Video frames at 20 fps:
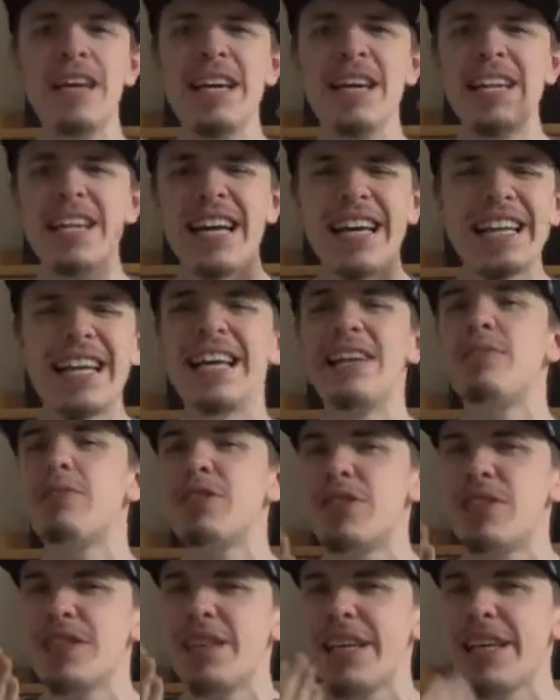And again,
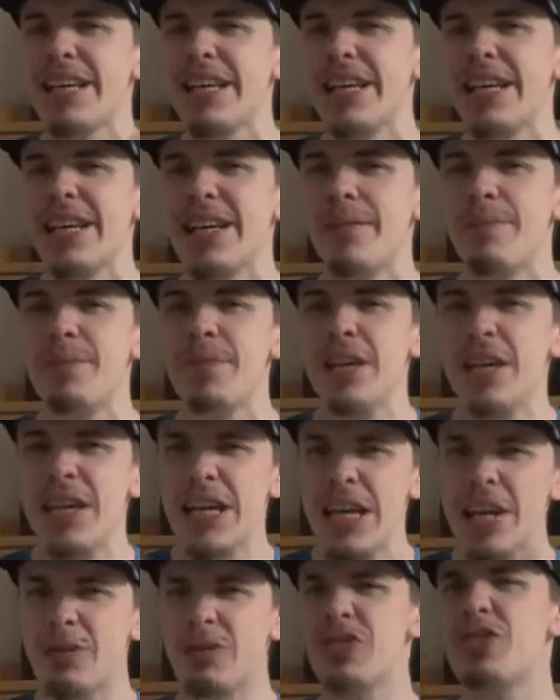
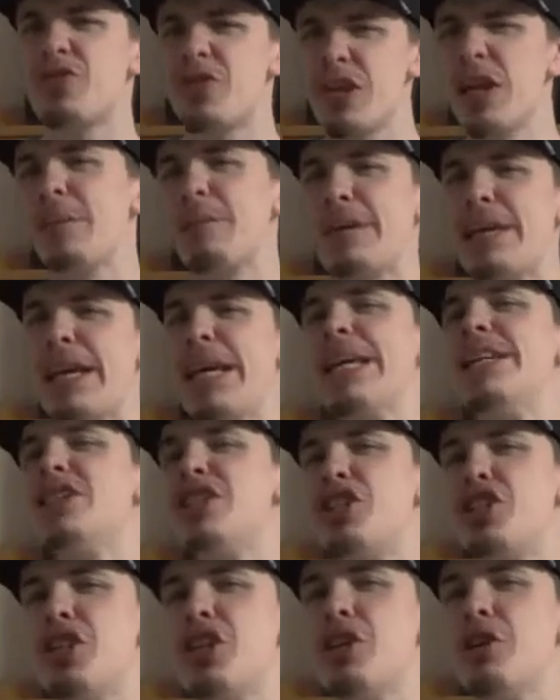it was a straight-up
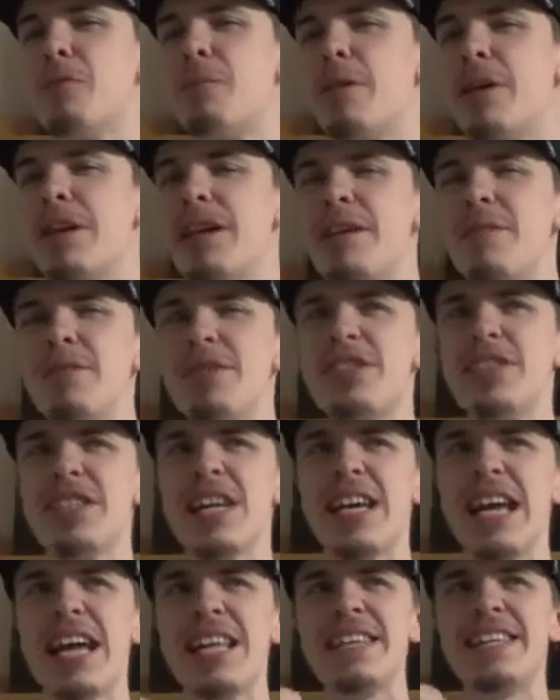kids show, but
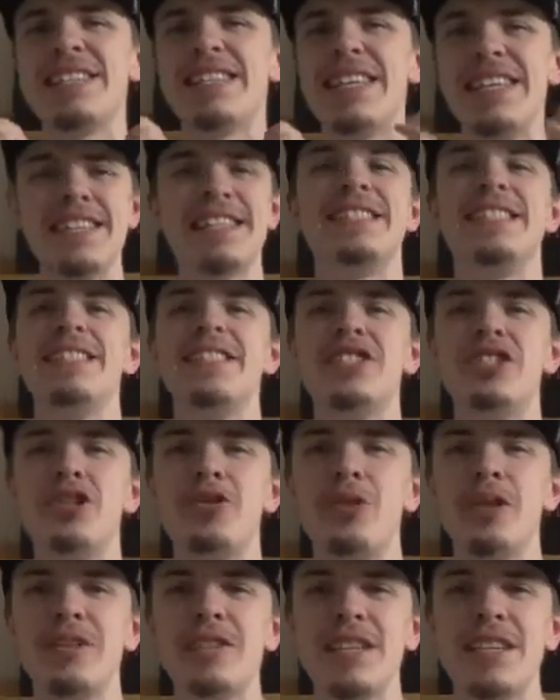it had this innocence
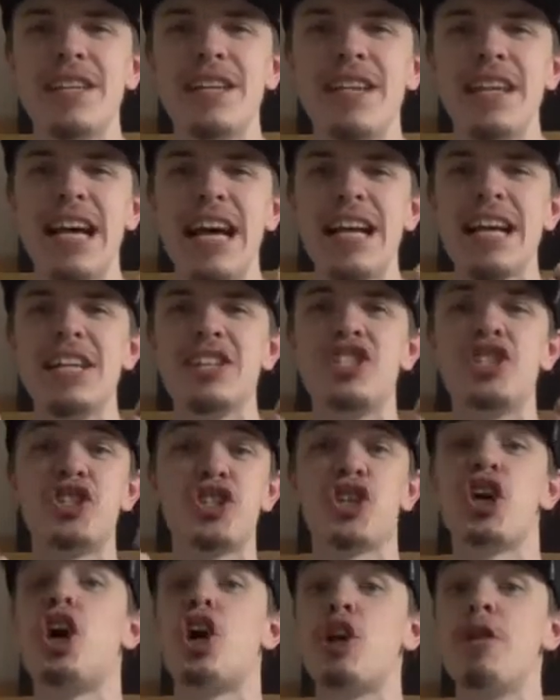to it, and it had its
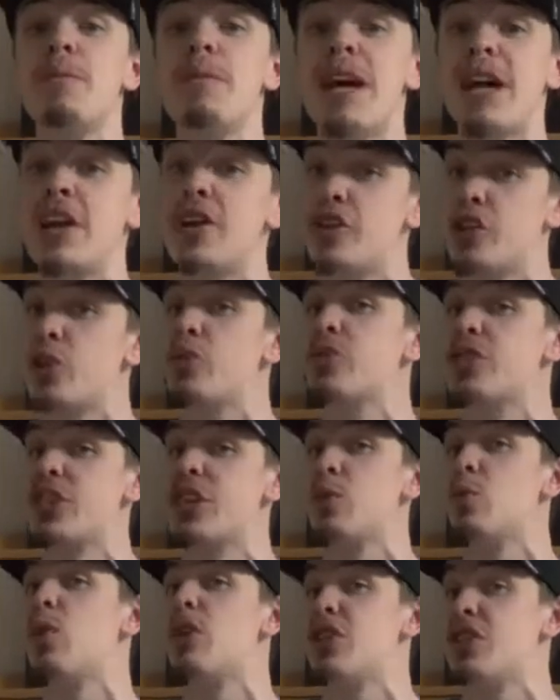charm that adults
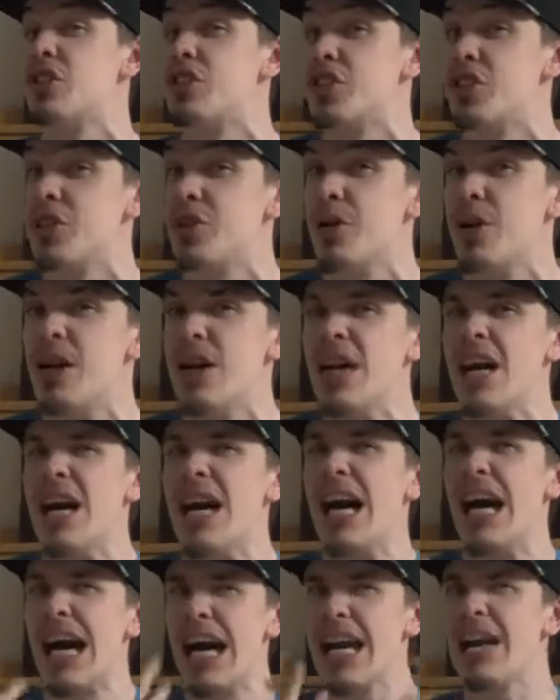can watch it too.
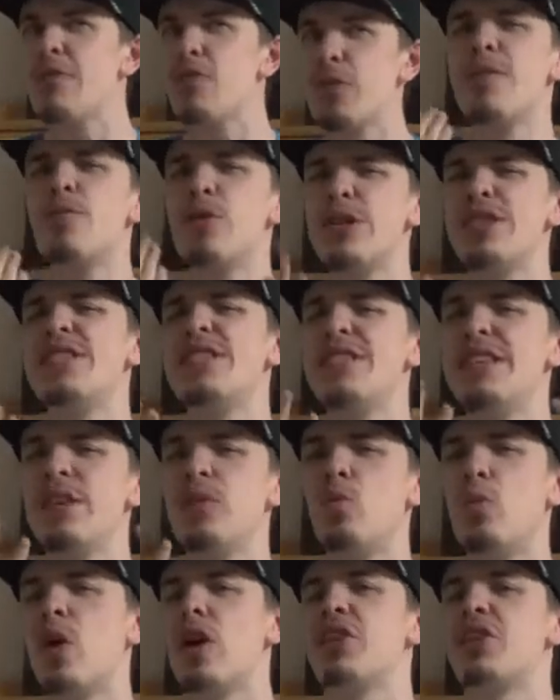I've
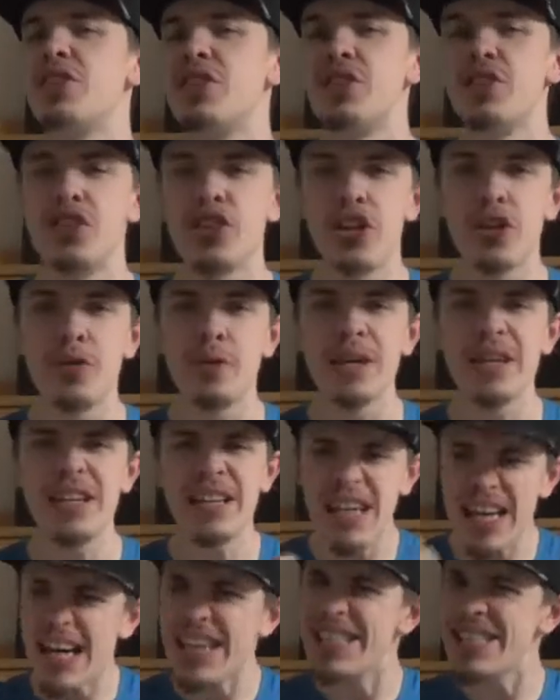recently watched the show,
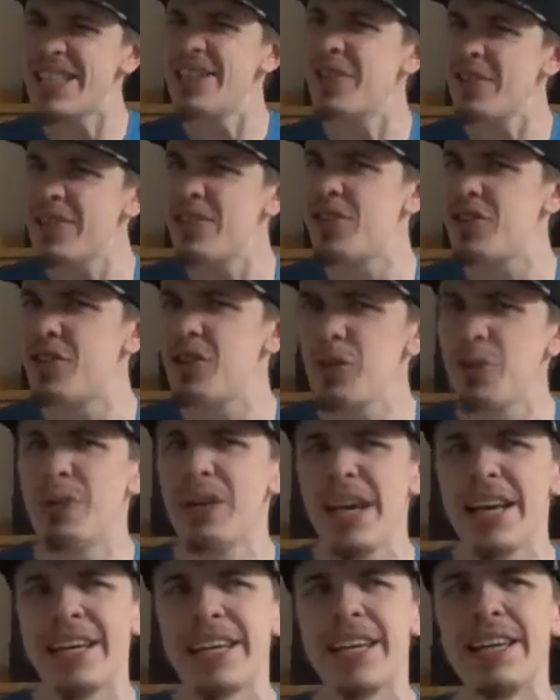and I still do
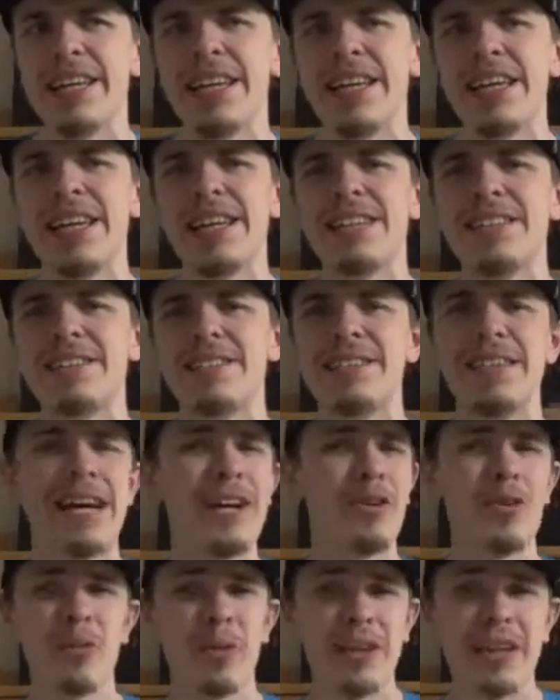like it.
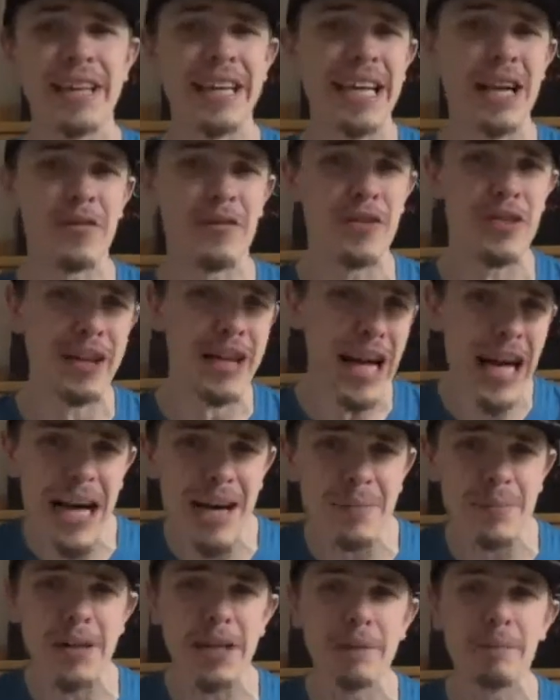I don't really care for the
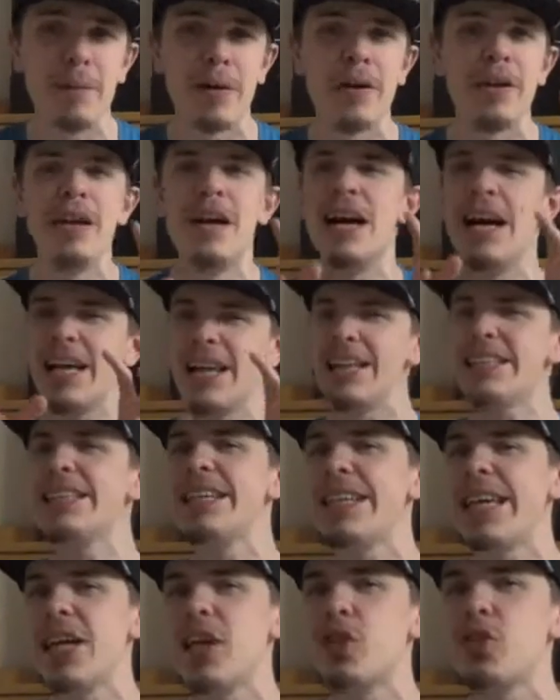comedy, but I like
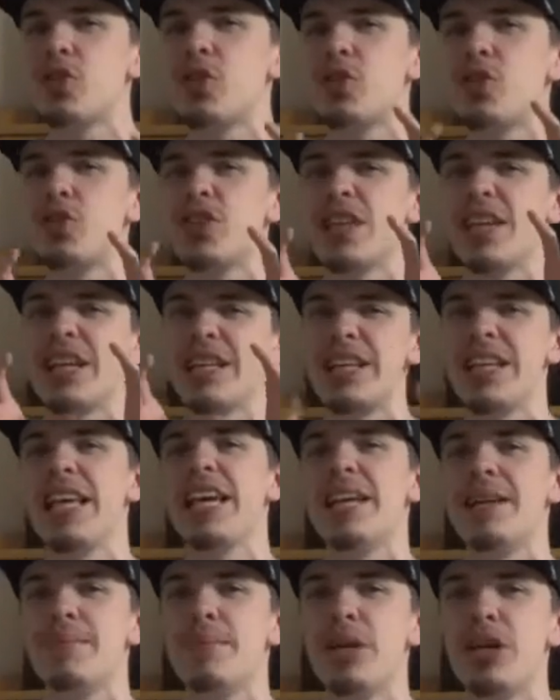the characters, I like
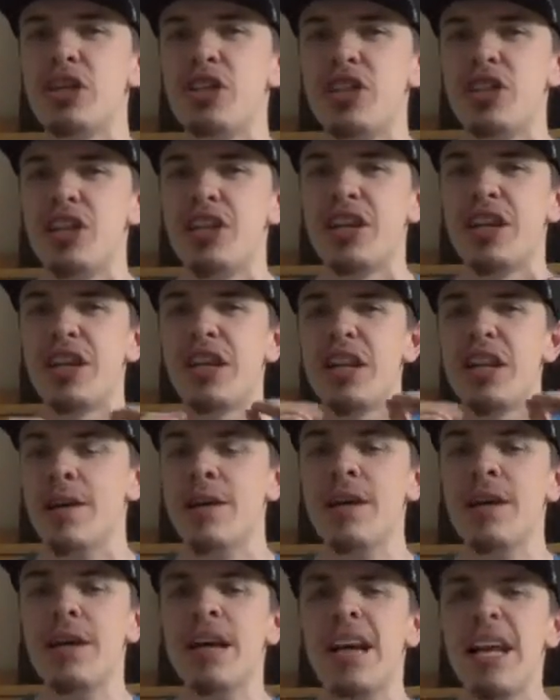the animation, and
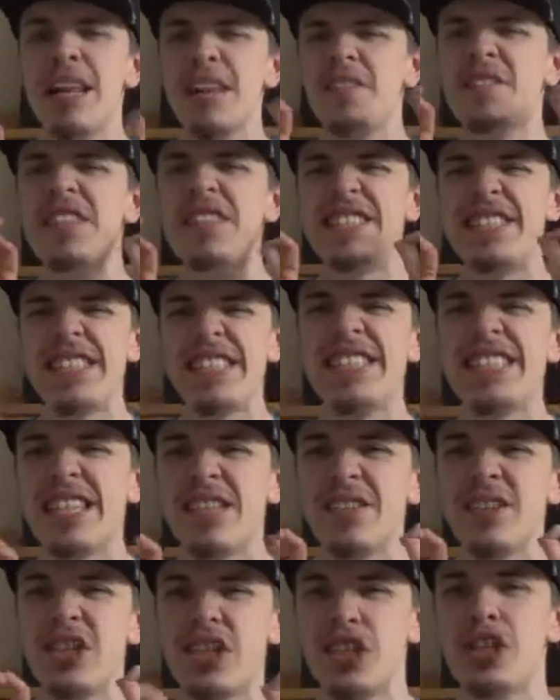I love the
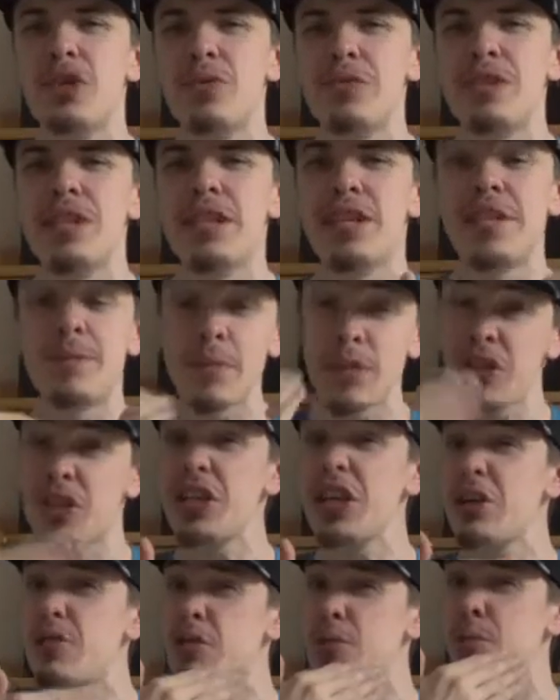detail this show did.
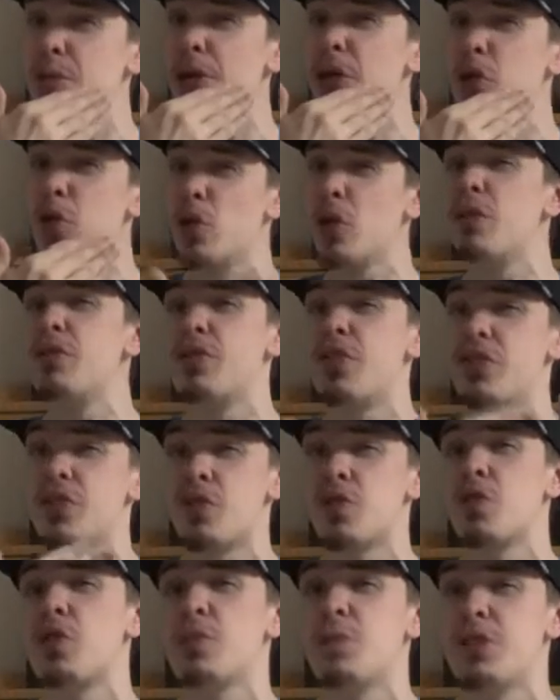Especially, it was pretty loyal to the
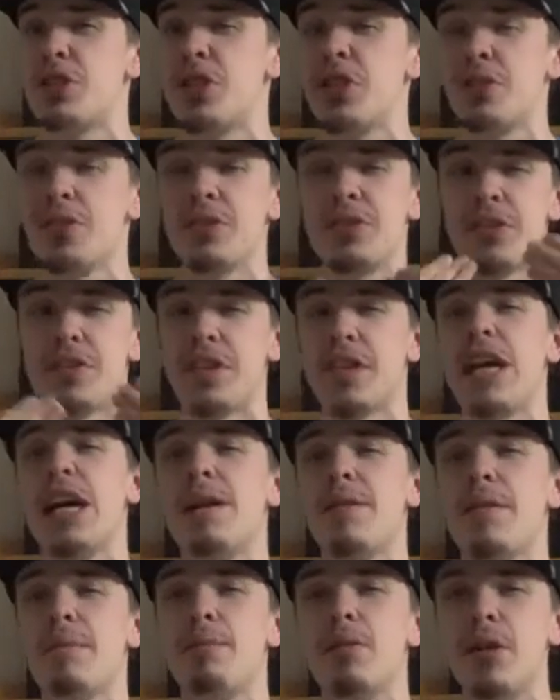source material, to the
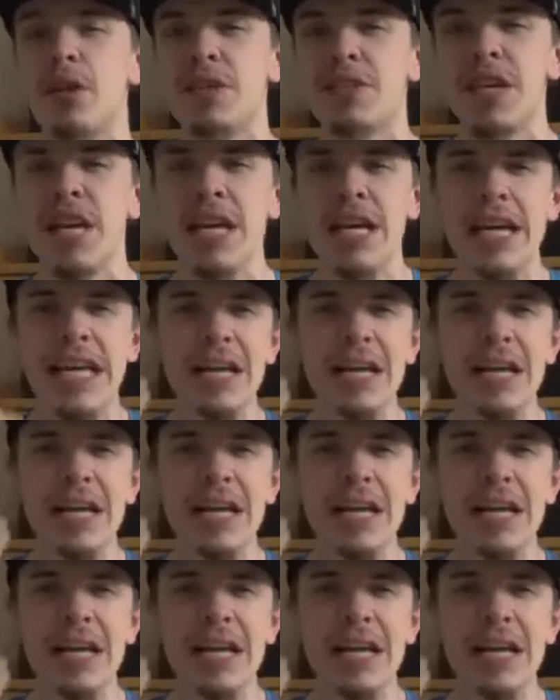comic books.